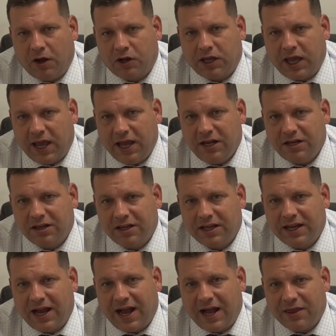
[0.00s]

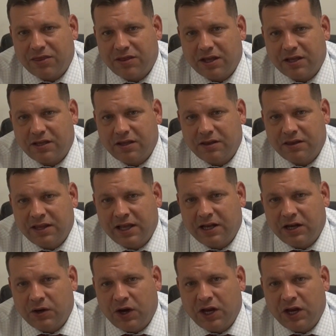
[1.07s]
Candidly, I think that